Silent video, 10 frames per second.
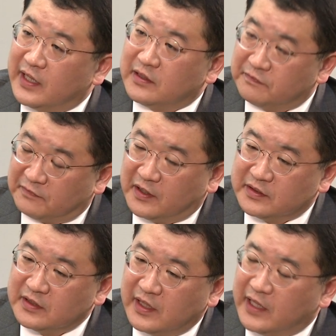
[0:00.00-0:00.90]
Aid
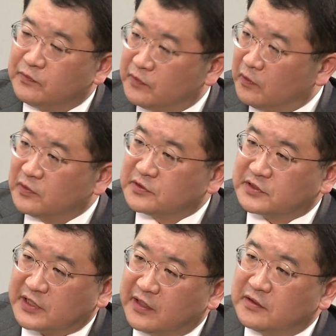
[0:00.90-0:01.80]
Fund, and with also
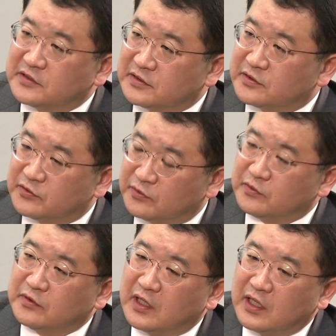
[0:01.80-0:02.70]
channels
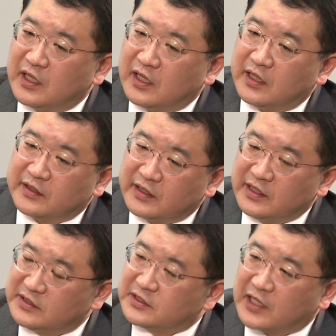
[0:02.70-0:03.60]
through uh, uh
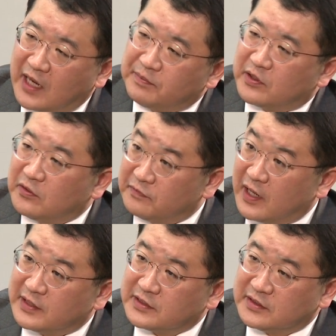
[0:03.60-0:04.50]
each capital of
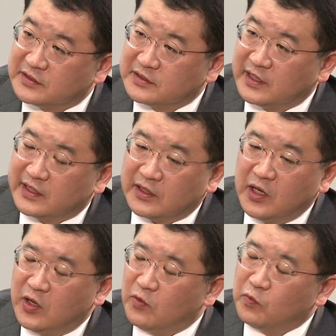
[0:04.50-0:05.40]
ASEAN state,
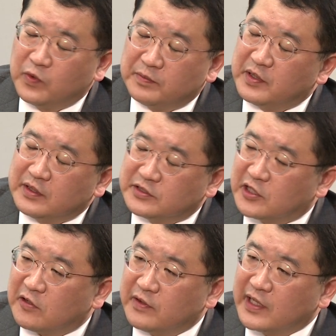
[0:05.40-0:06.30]
we've been
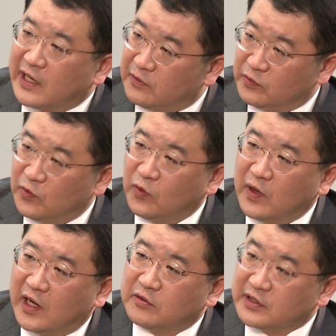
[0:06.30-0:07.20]
sharing our
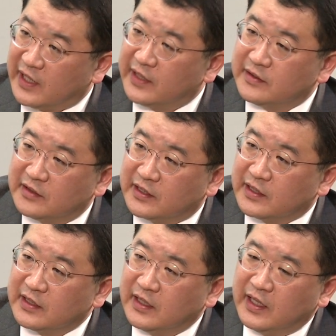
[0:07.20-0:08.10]
know-how in
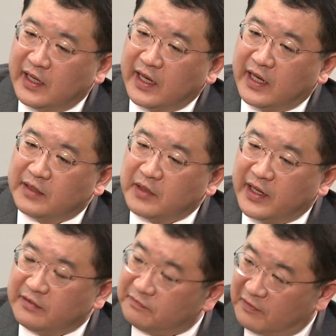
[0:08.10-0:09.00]
handling and,
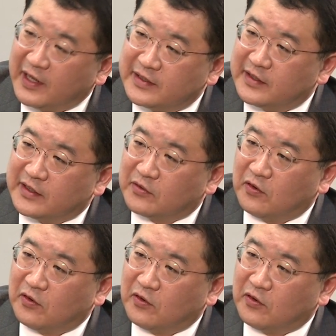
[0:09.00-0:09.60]
and fighting